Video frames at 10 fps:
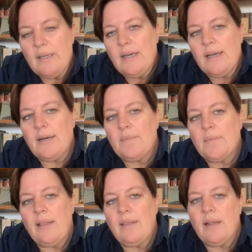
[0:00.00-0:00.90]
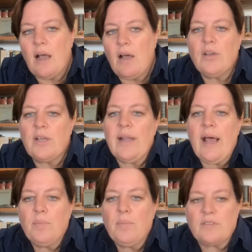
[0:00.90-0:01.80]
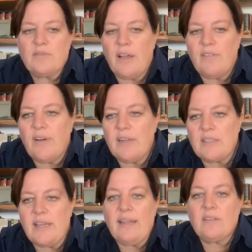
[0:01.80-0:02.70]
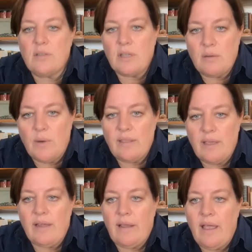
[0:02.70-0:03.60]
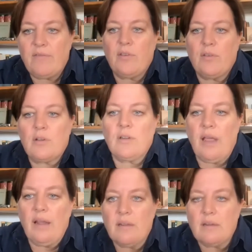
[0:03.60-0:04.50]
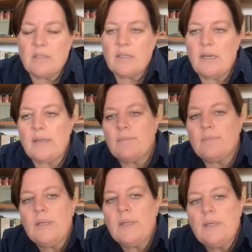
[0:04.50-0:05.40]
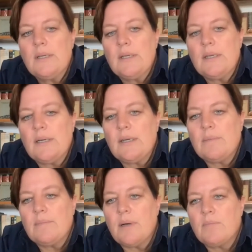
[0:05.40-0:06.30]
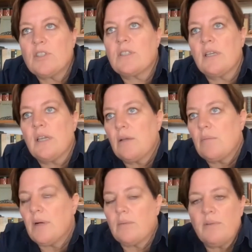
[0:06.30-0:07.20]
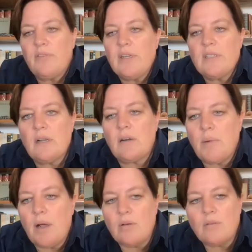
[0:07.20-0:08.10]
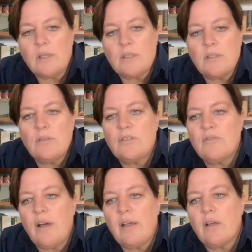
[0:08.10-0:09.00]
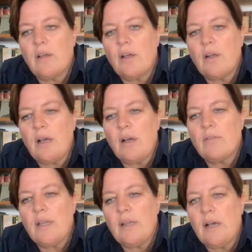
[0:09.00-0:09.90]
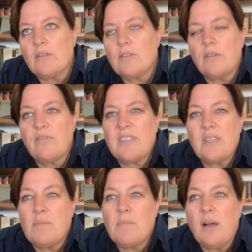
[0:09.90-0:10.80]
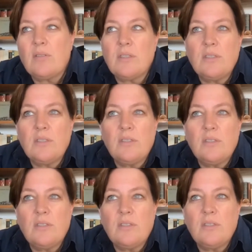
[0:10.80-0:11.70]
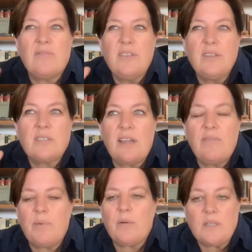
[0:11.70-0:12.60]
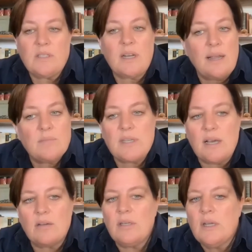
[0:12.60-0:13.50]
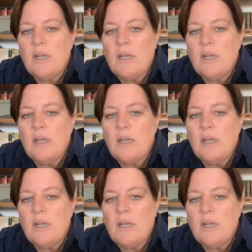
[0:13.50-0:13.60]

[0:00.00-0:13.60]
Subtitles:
and then how you can help those firefighters get to where they have to contain it. I'm just thinking about my friends in Grapevine. There's a huge fire going down there now. So if it's in the mountain, you kind of still feel safe. But once it comes down,